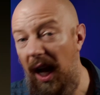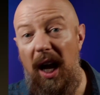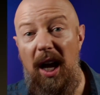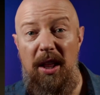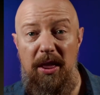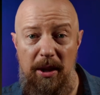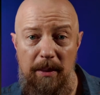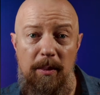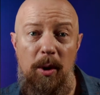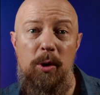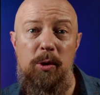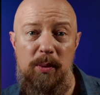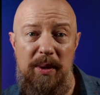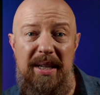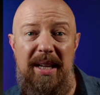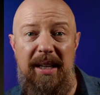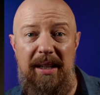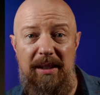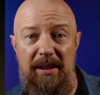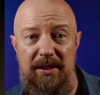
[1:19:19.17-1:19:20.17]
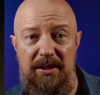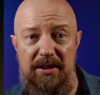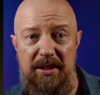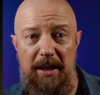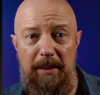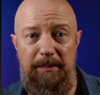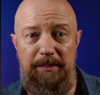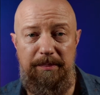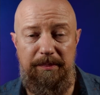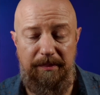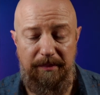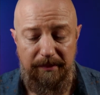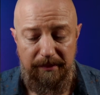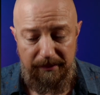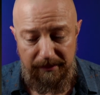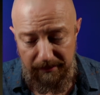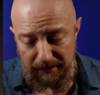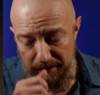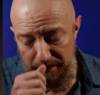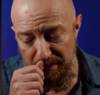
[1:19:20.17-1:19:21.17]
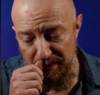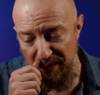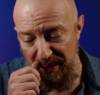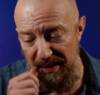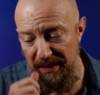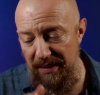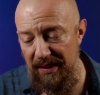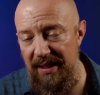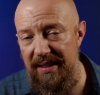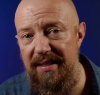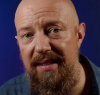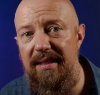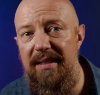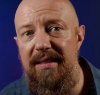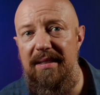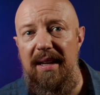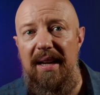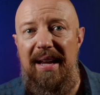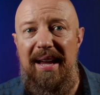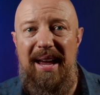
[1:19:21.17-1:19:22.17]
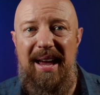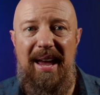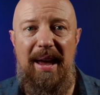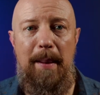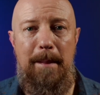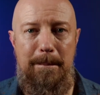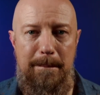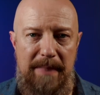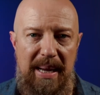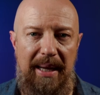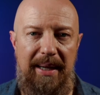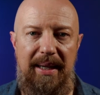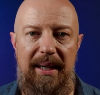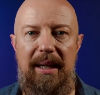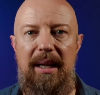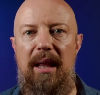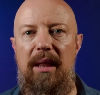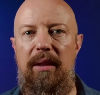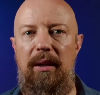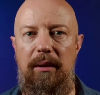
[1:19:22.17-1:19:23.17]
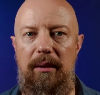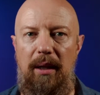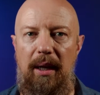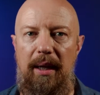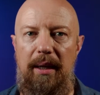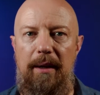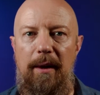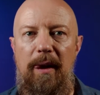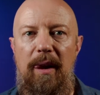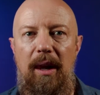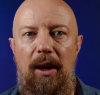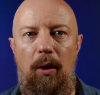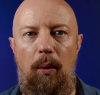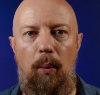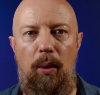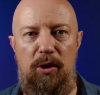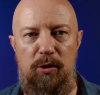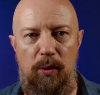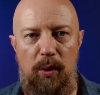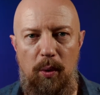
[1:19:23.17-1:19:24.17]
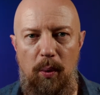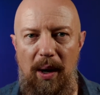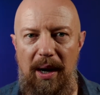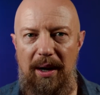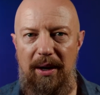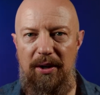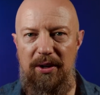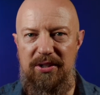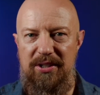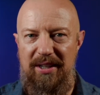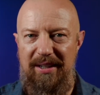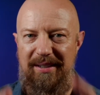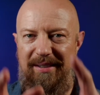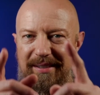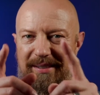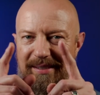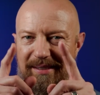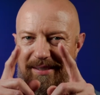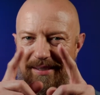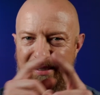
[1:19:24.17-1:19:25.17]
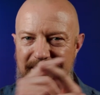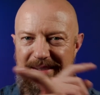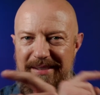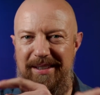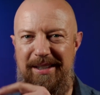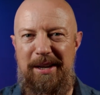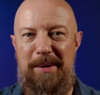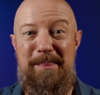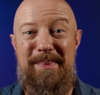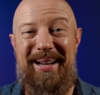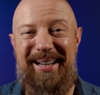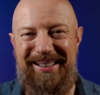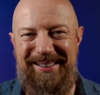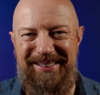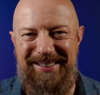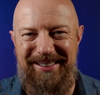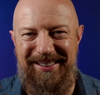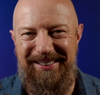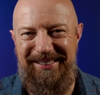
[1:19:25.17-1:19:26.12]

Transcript: the most ridiculous step. This is embedding the LUT, which requires the command line.